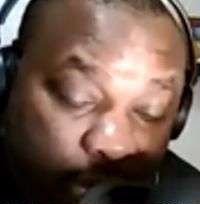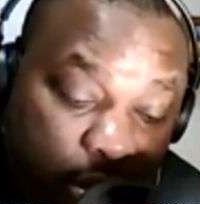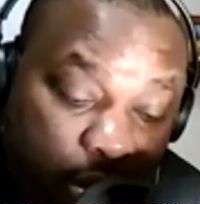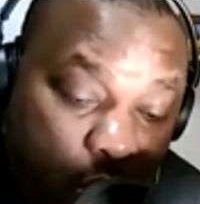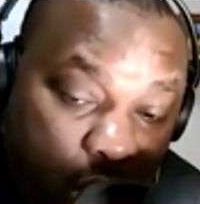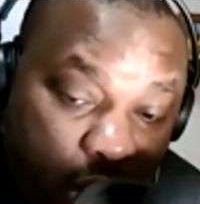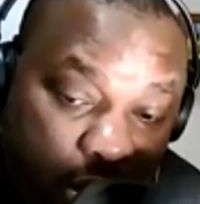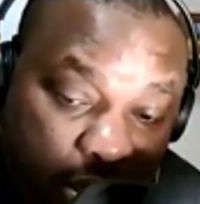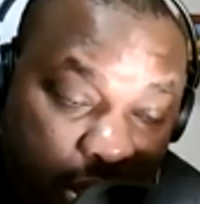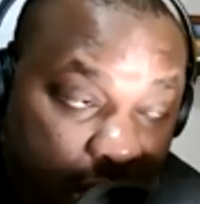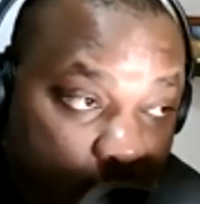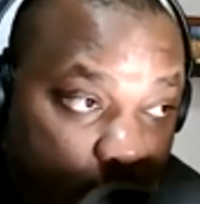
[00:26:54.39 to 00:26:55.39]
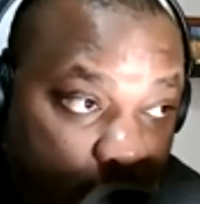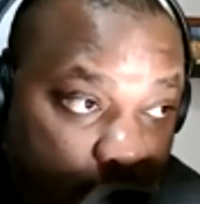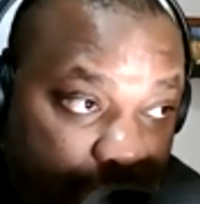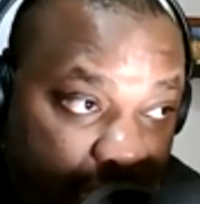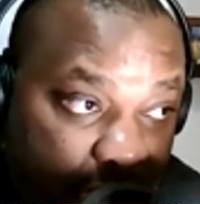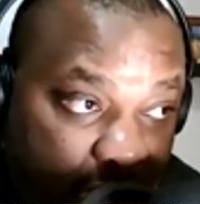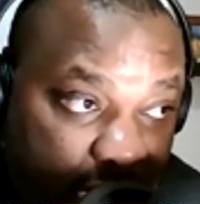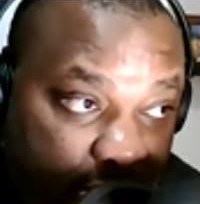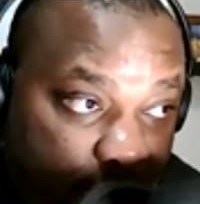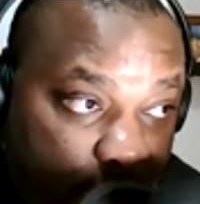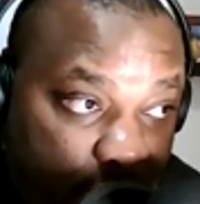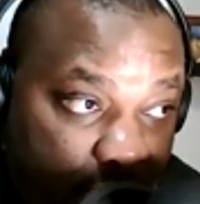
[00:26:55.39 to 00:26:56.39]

See, they thought I was being quiet.